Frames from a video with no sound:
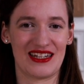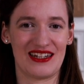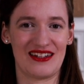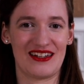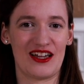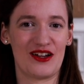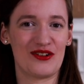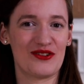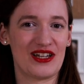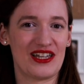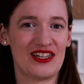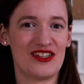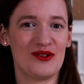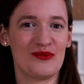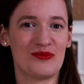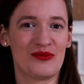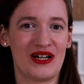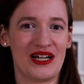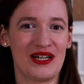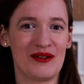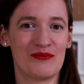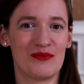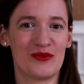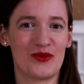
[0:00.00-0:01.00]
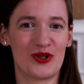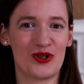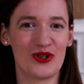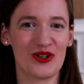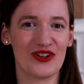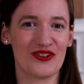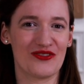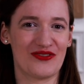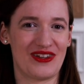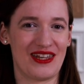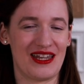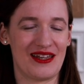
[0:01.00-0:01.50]
And how can you bring more
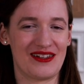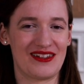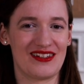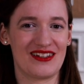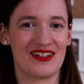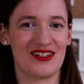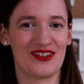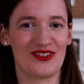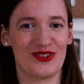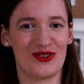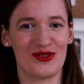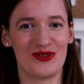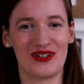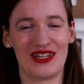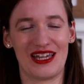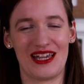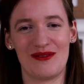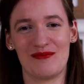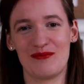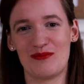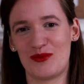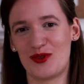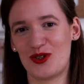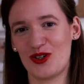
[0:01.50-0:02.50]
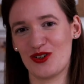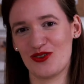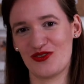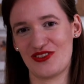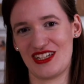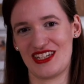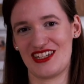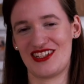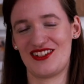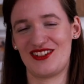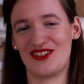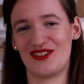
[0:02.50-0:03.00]
of that to them, more of
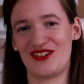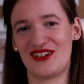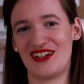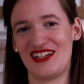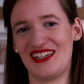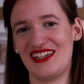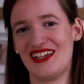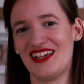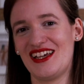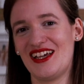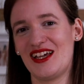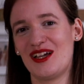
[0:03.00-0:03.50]
this joy,